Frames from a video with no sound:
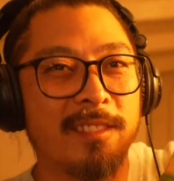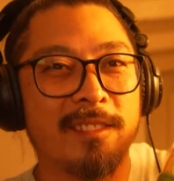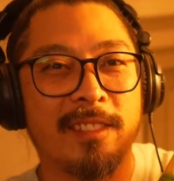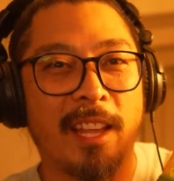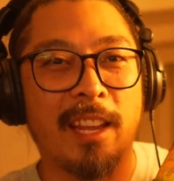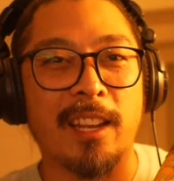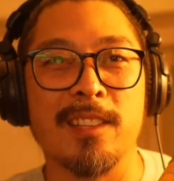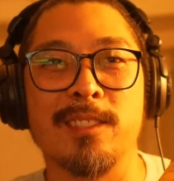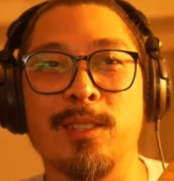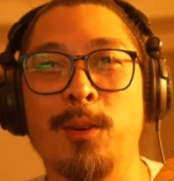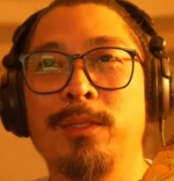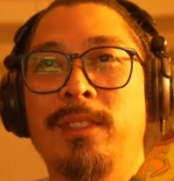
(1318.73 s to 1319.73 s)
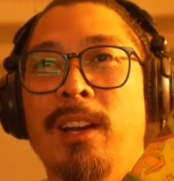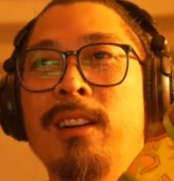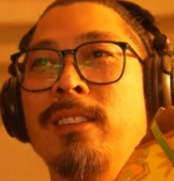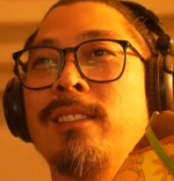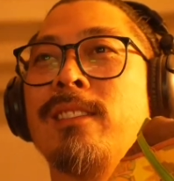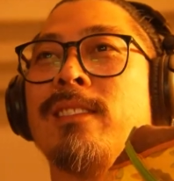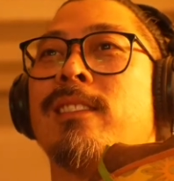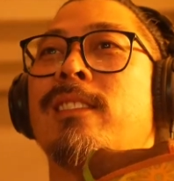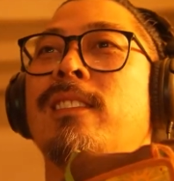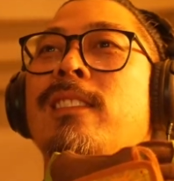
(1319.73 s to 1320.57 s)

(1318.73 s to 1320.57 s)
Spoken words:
De La Soul Dunks.